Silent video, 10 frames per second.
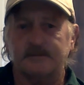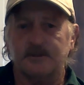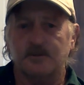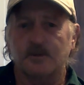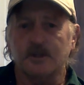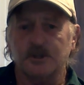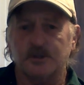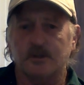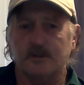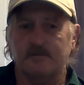you really
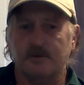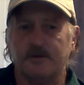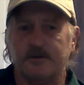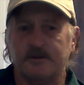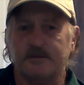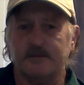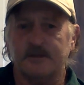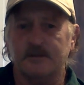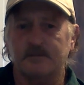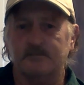should live with it
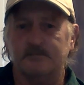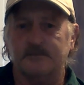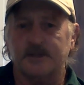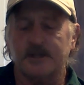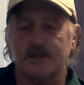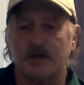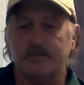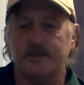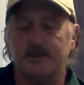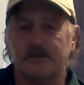until the next time
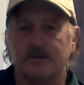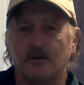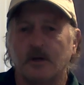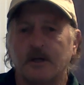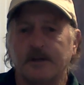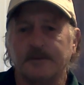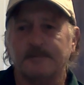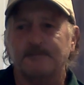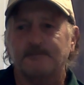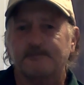you need a new liner.
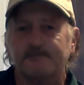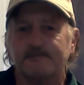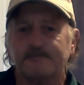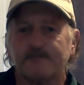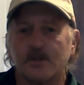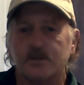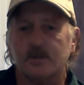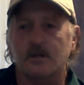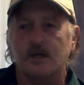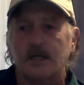
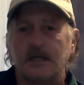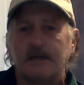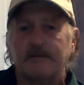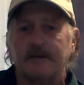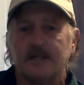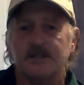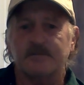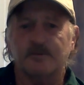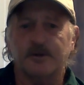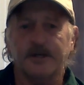So that's
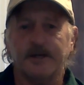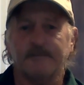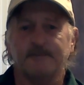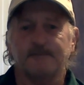it for today.